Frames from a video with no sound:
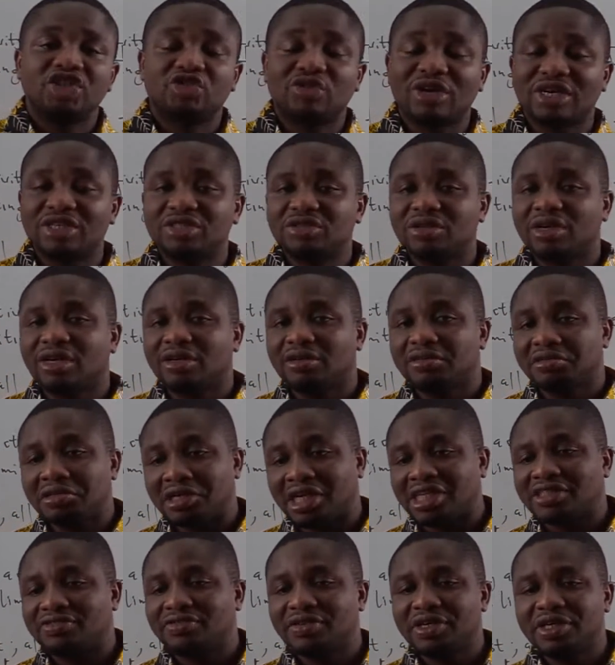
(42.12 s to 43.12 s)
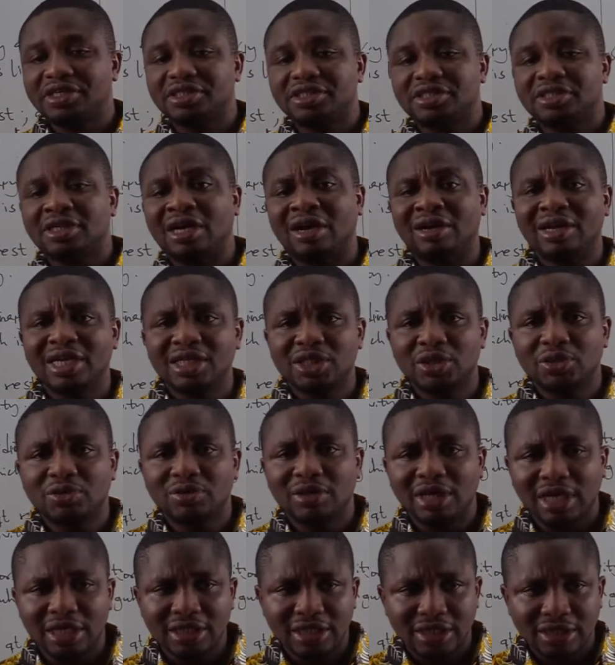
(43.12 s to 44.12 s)
structural classification. Now let's
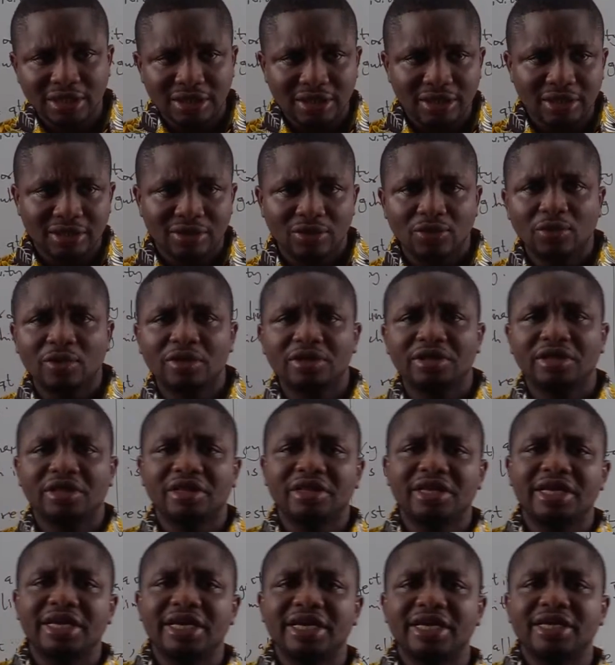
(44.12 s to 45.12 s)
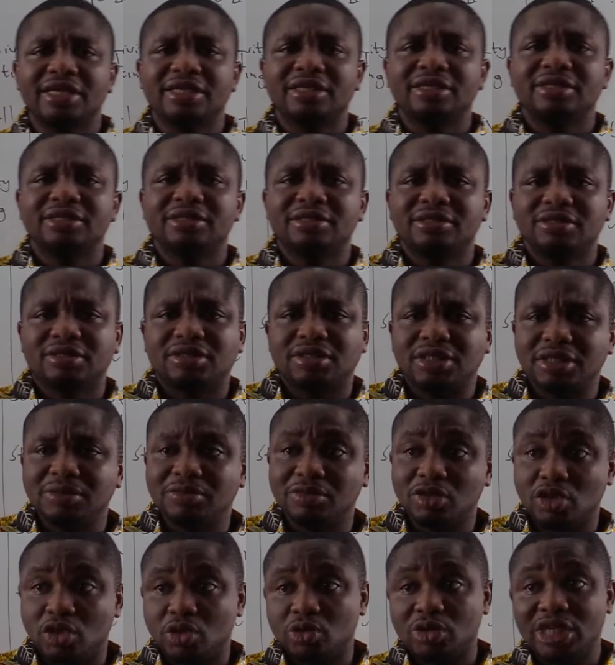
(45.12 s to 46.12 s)
look at what they
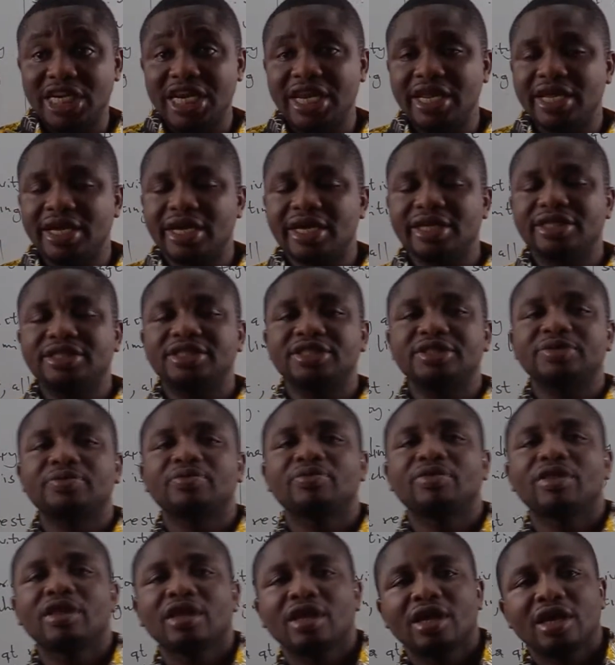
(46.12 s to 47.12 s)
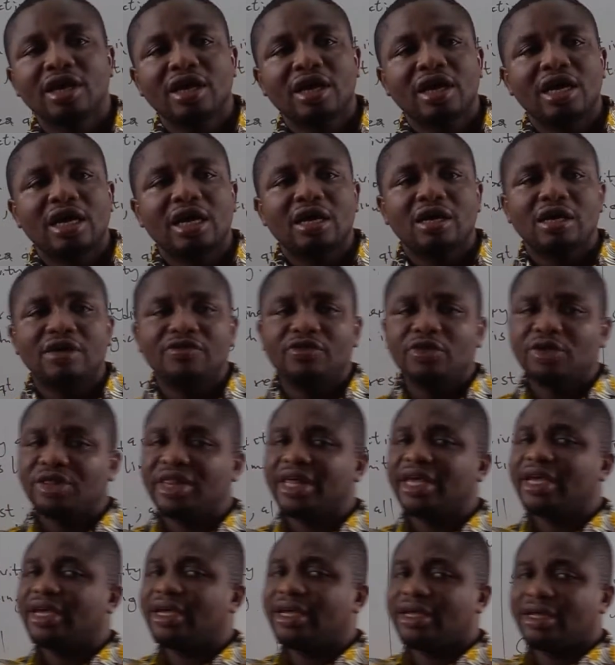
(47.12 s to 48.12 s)
seem to indicate. If
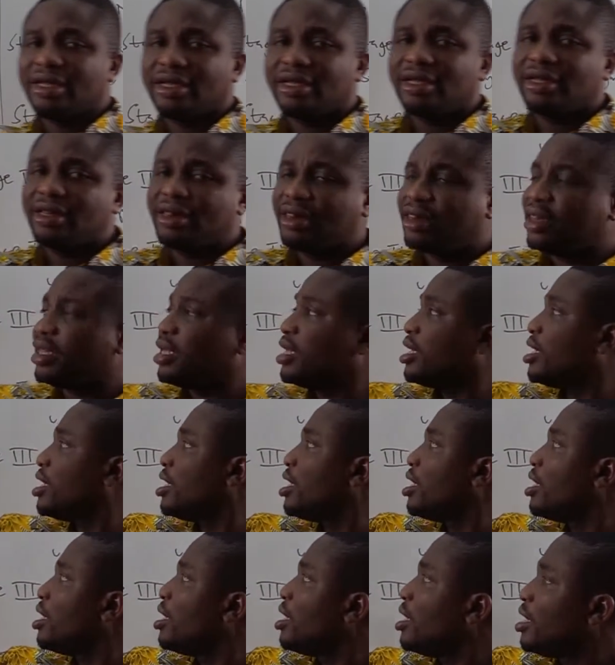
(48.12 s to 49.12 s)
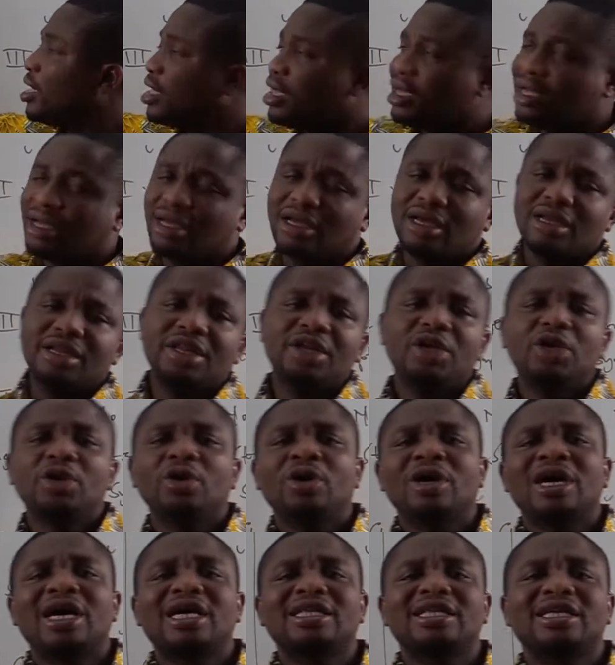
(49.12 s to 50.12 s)
we take the New
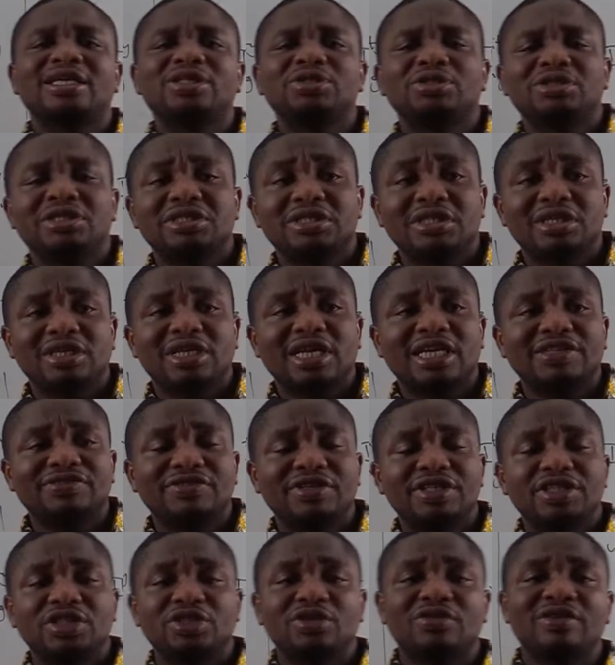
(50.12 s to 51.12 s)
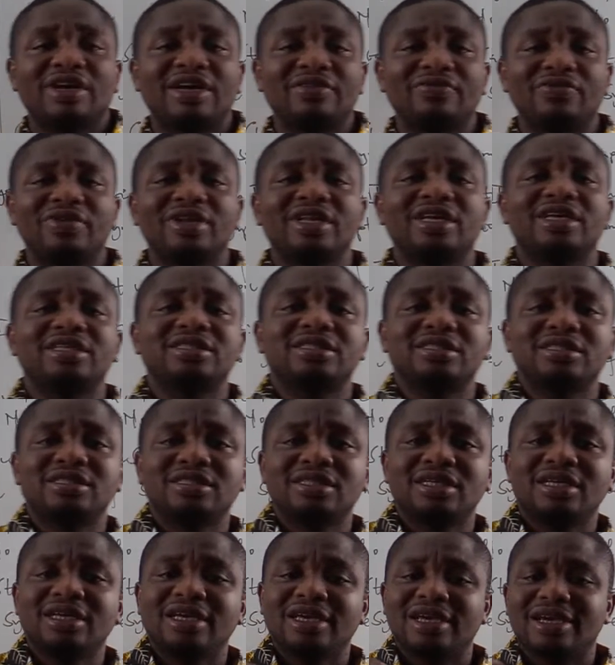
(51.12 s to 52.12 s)
York Heart Association classification of heart failures,
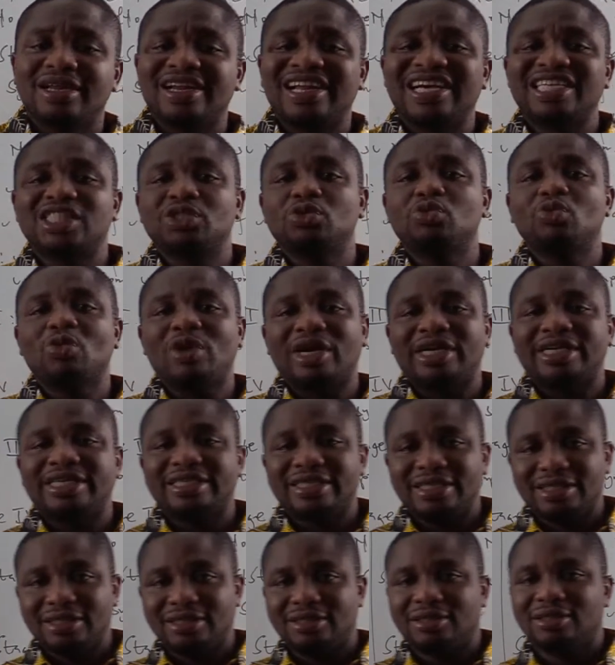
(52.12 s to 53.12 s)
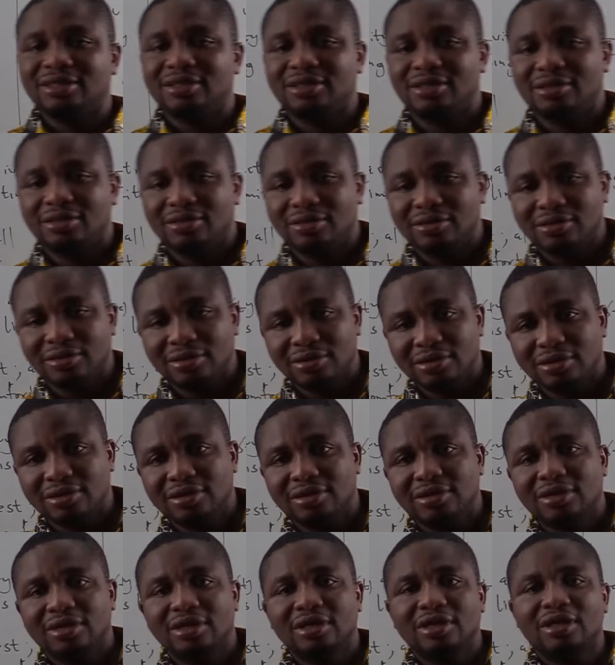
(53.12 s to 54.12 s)
class 1,
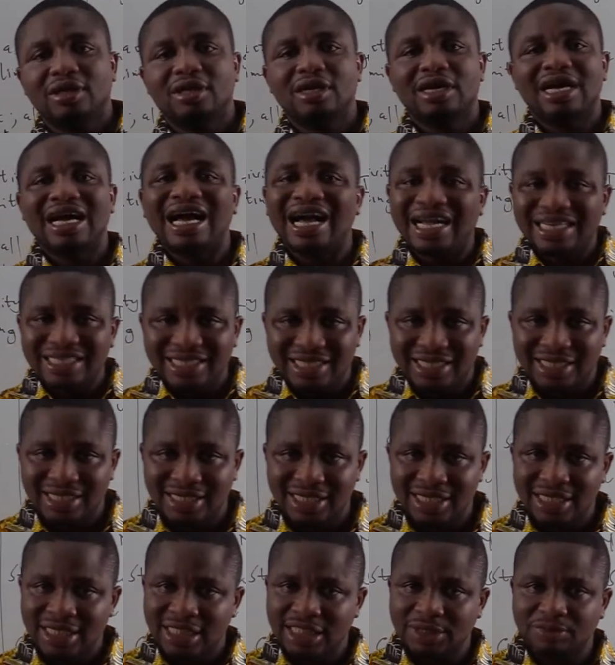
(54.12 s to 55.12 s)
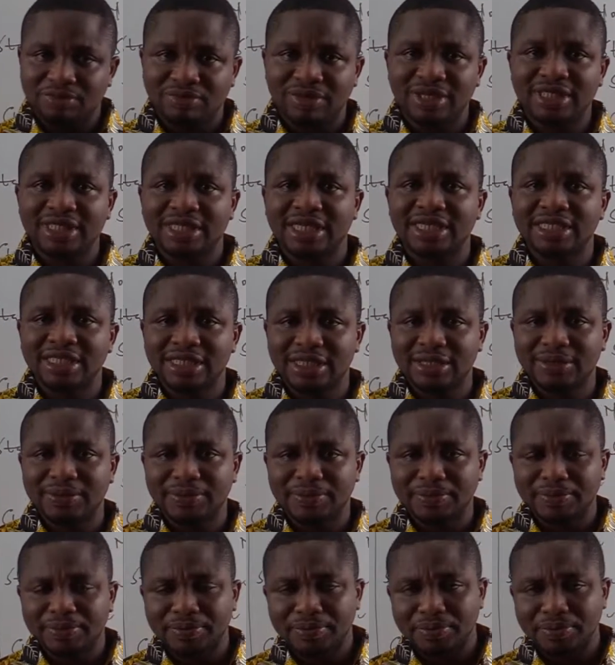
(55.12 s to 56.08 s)
heart disease is present,